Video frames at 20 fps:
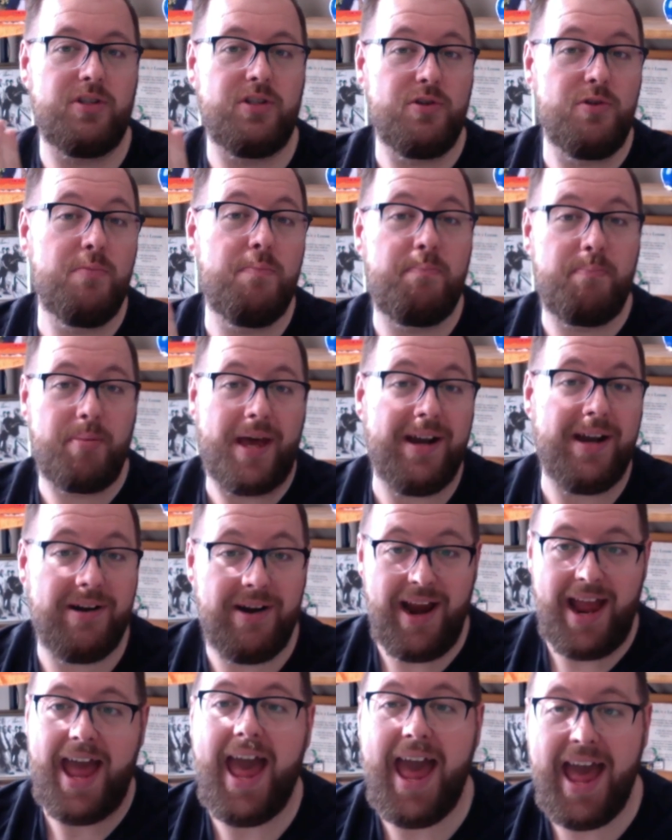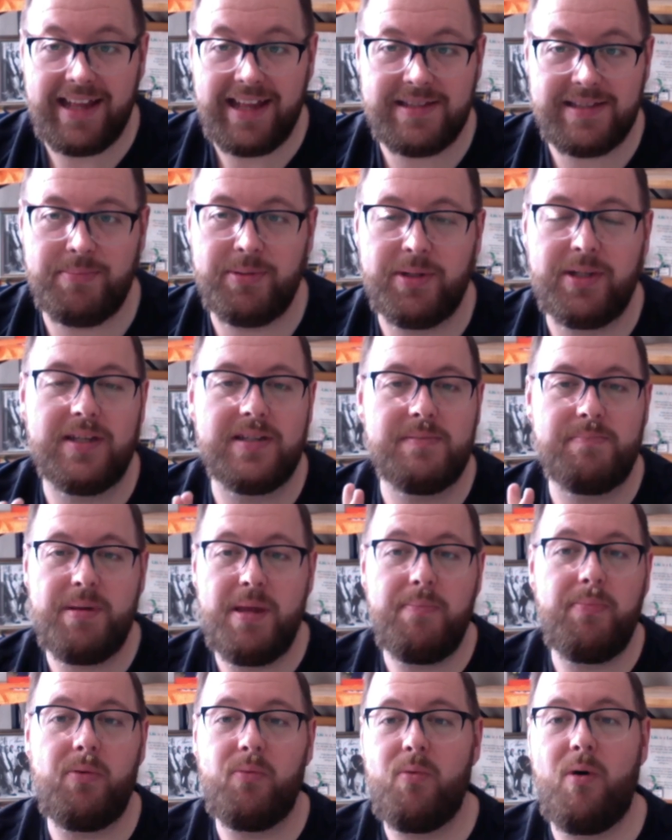do better ads, because
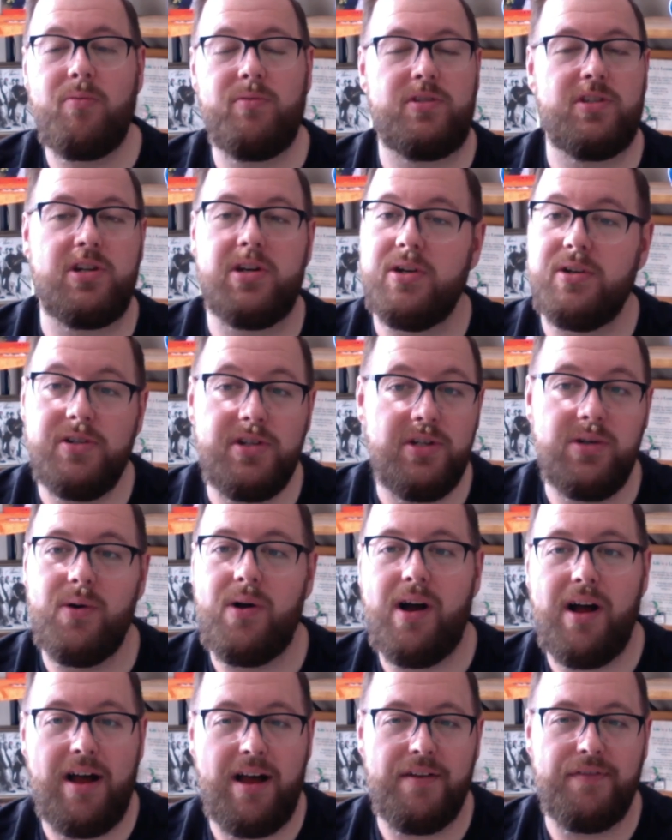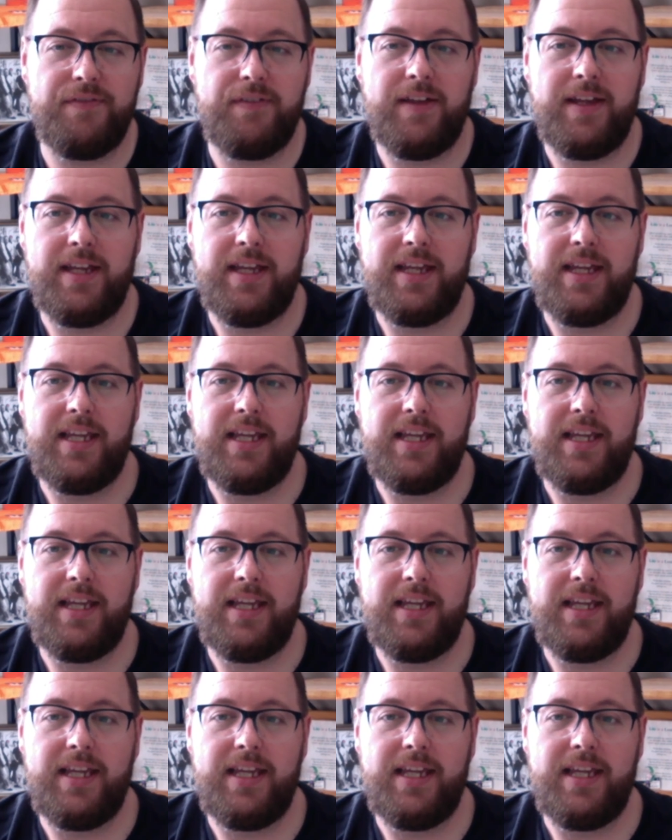people won't turn you off